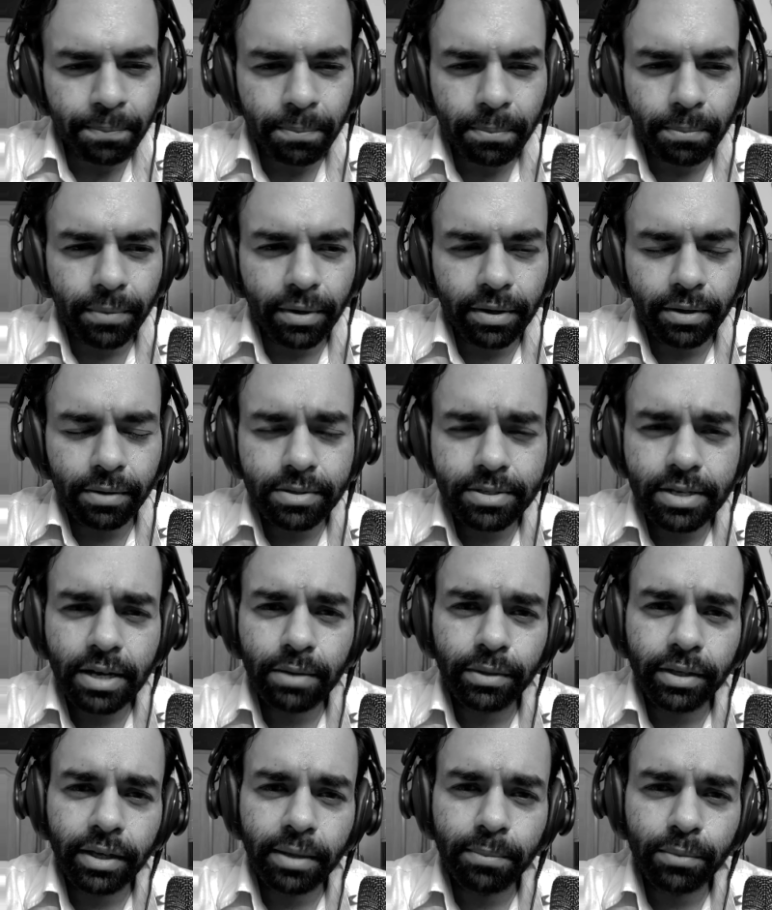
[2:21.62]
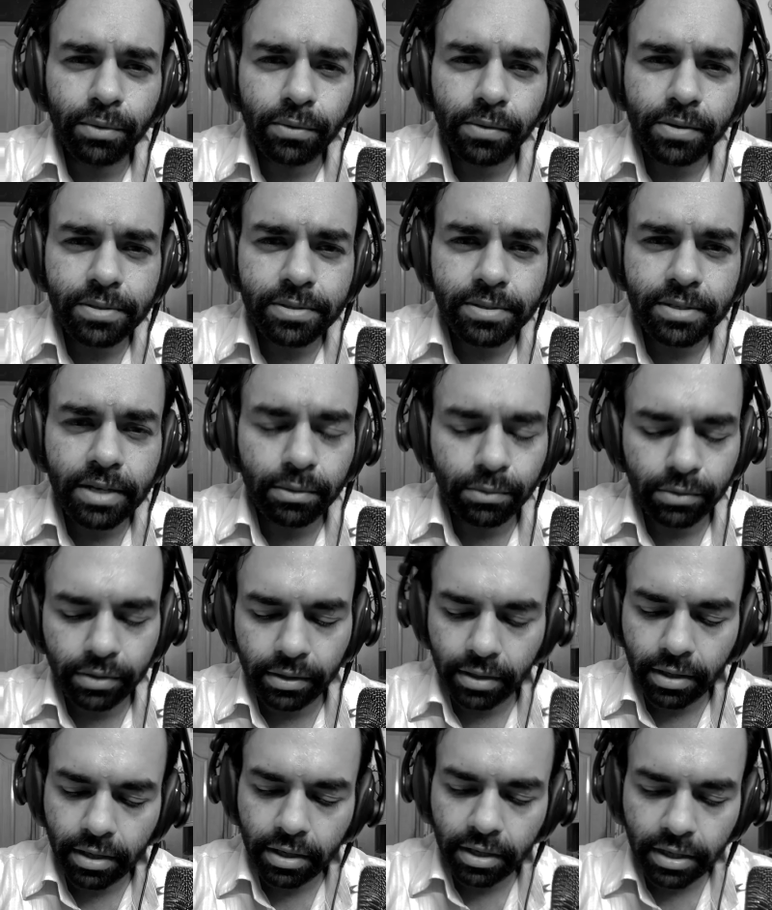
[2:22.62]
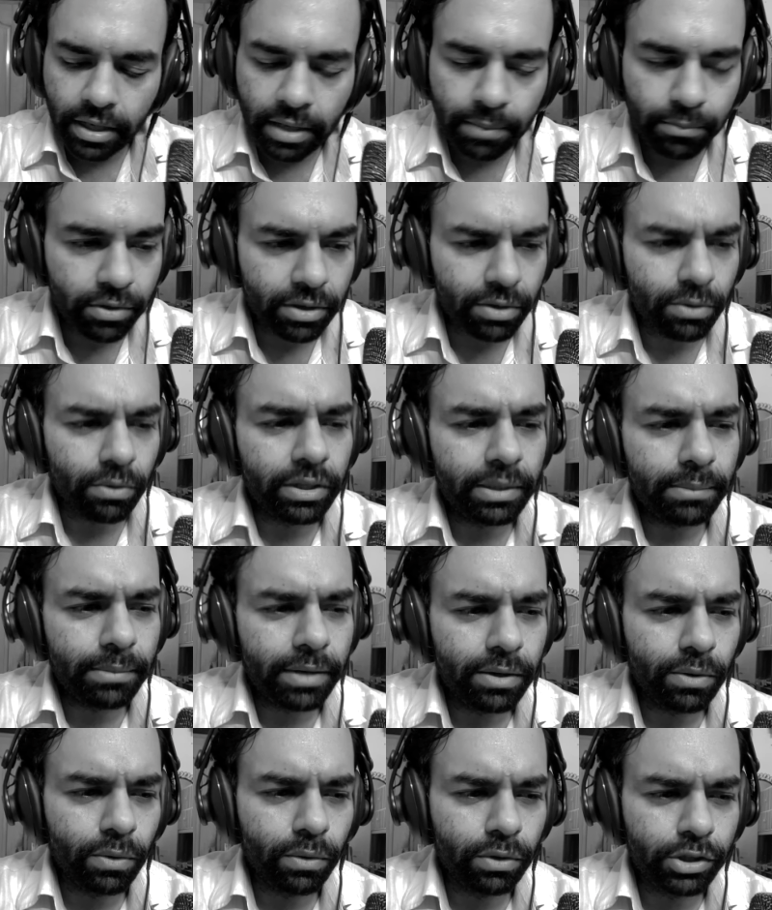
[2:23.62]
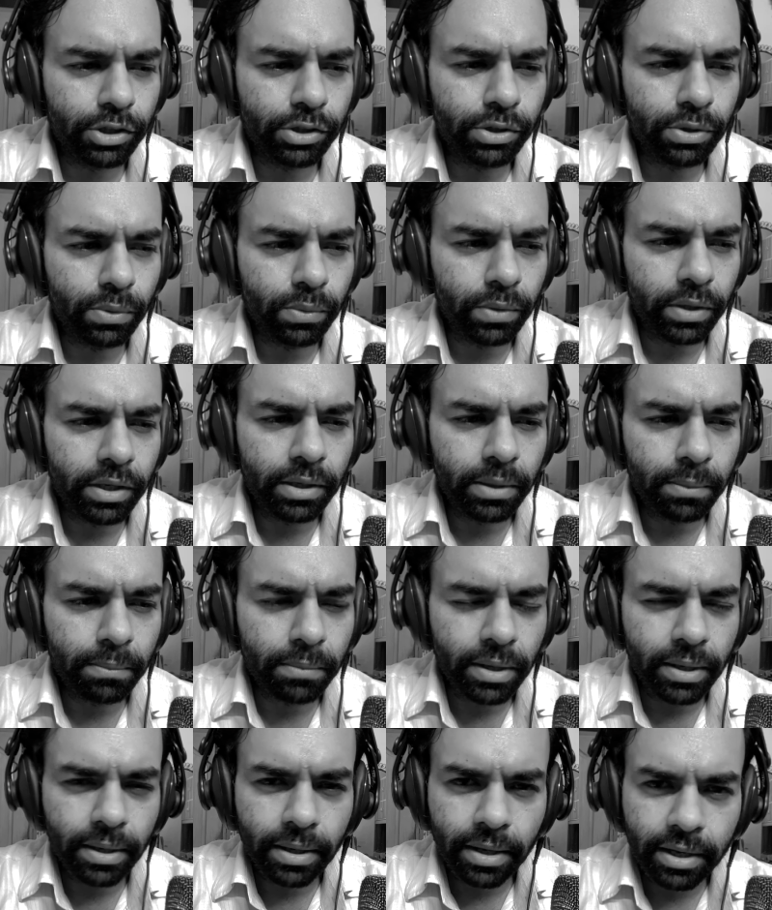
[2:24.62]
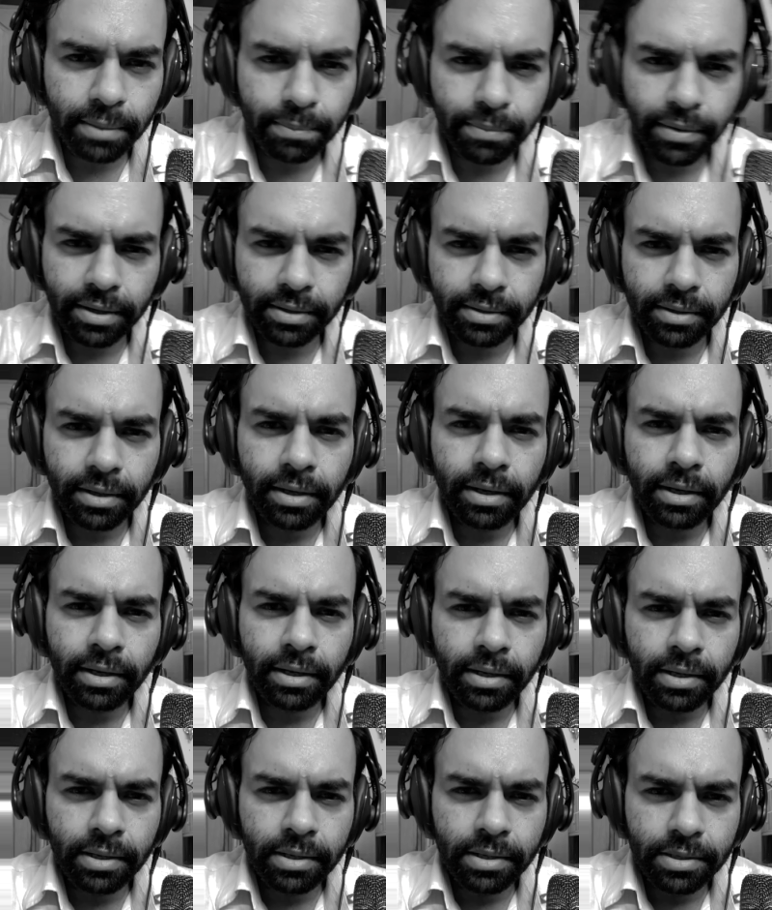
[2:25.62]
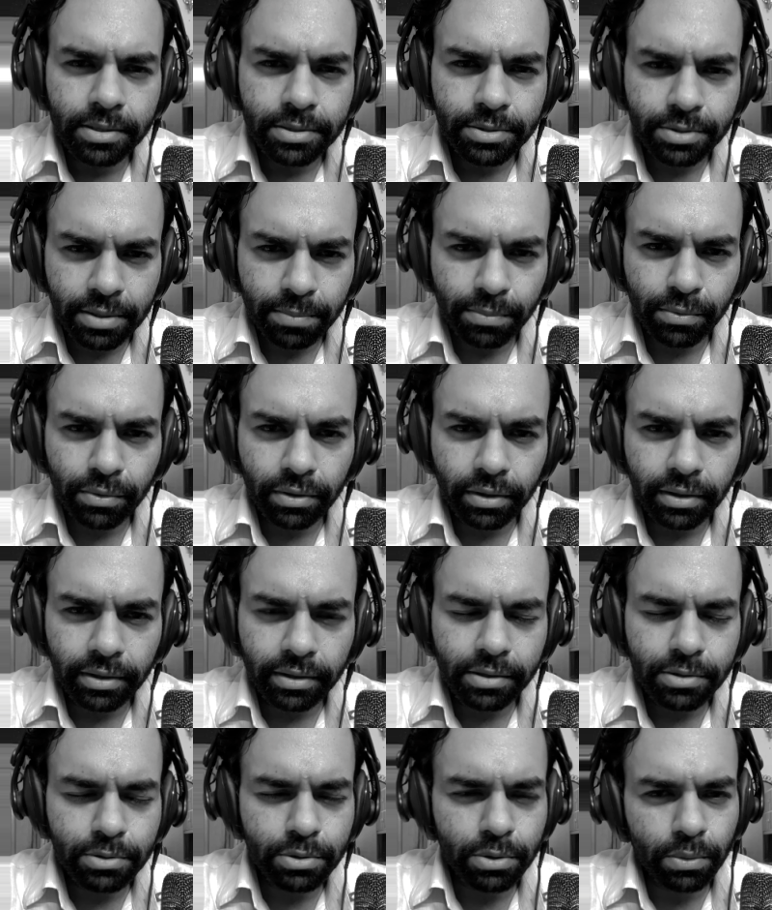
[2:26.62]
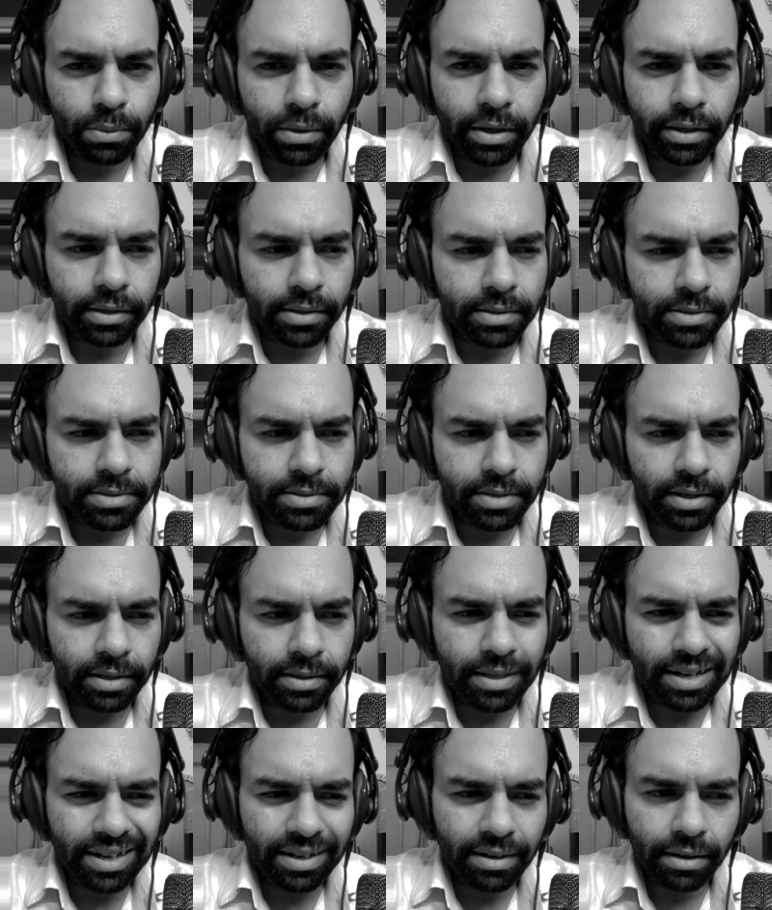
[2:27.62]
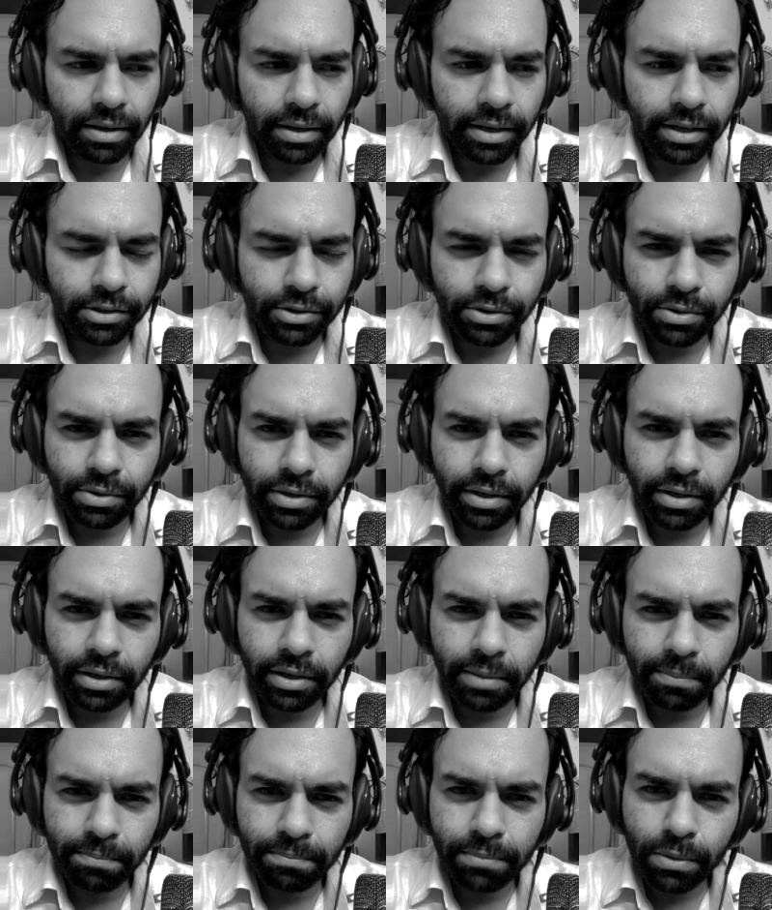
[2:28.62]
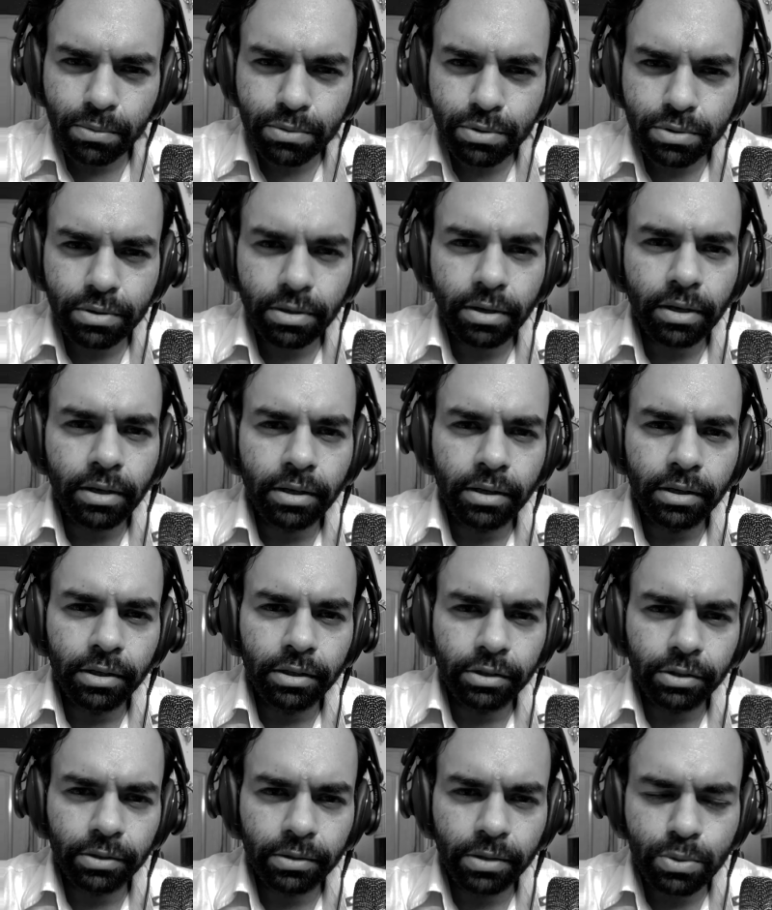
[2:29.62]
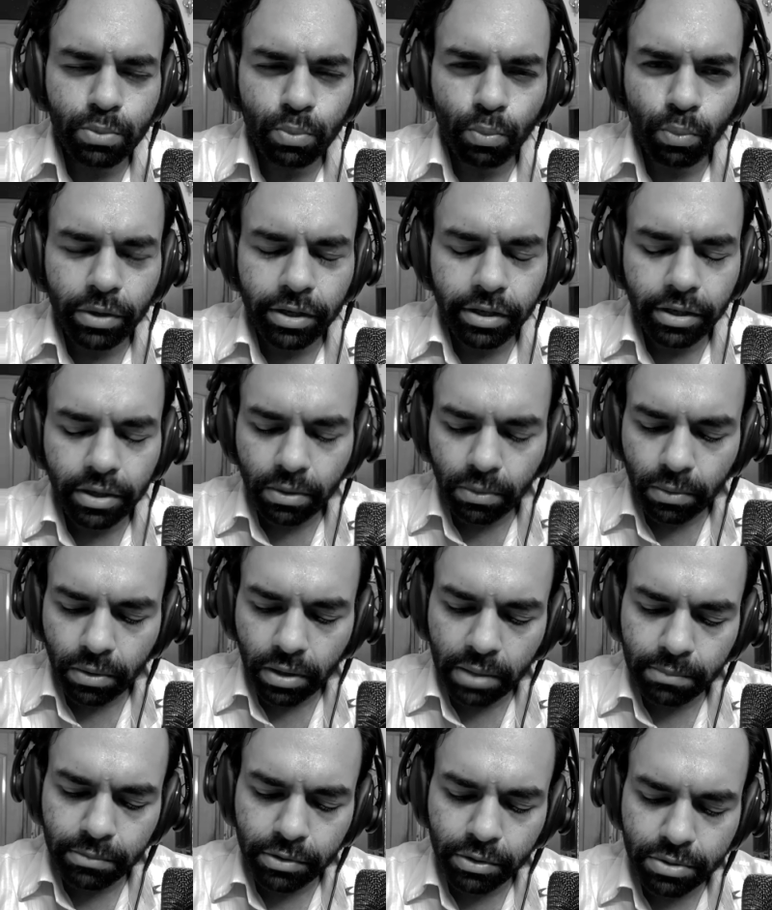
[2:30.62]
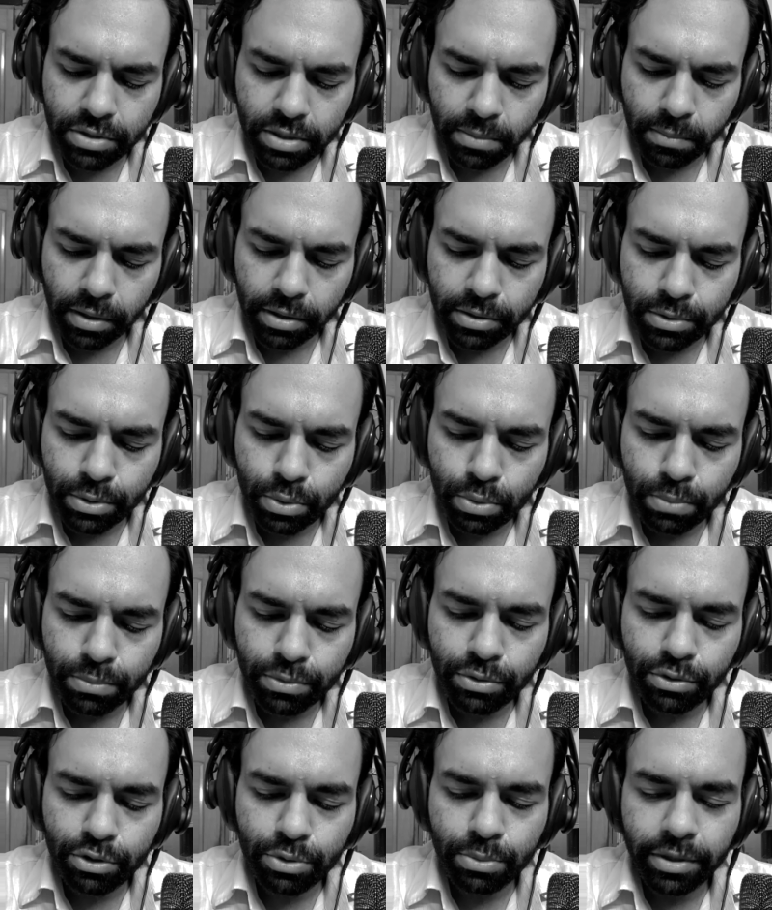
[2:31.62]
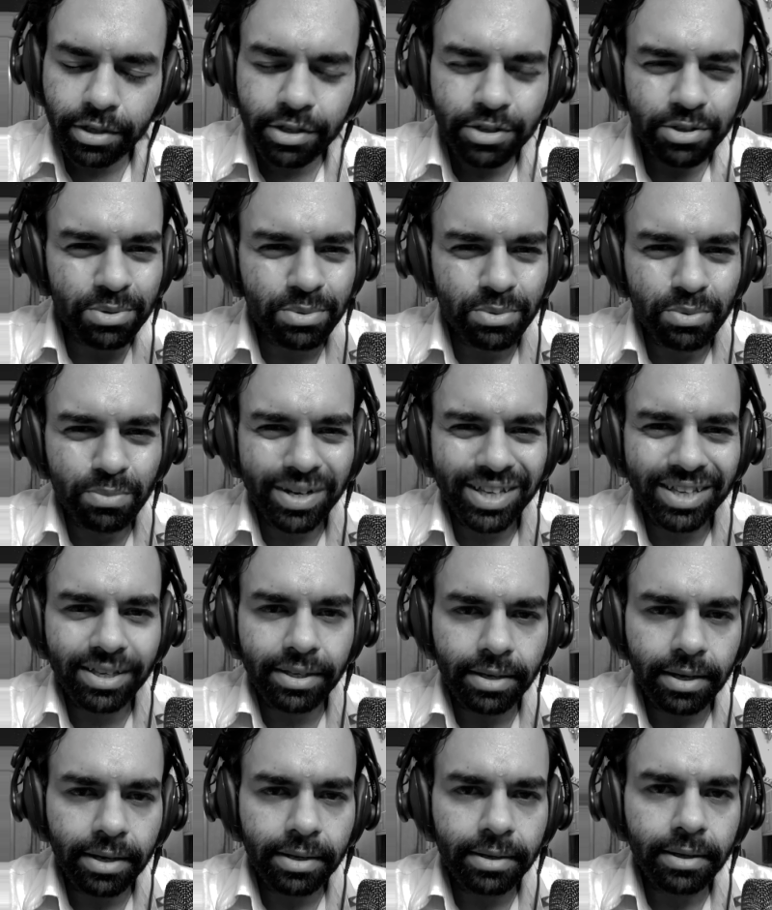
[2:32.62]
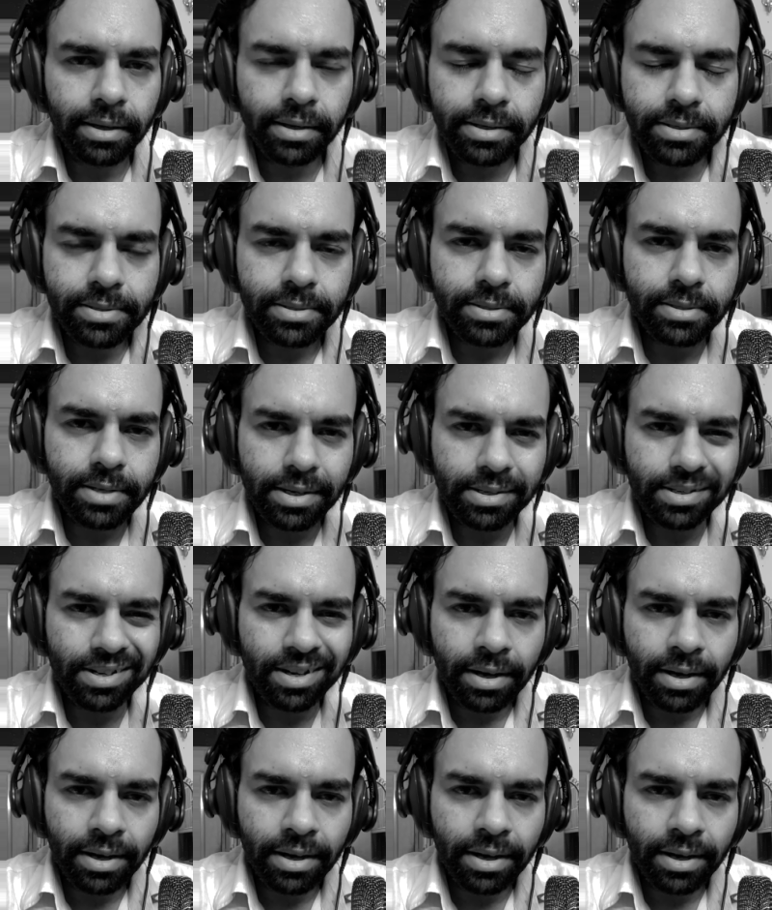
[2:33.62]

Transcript: But here is how the Ember is sounding. I am recording my audio in my iPad separately, so I can sync that later in post to this video. I'm using my Zoom U22. My gain is set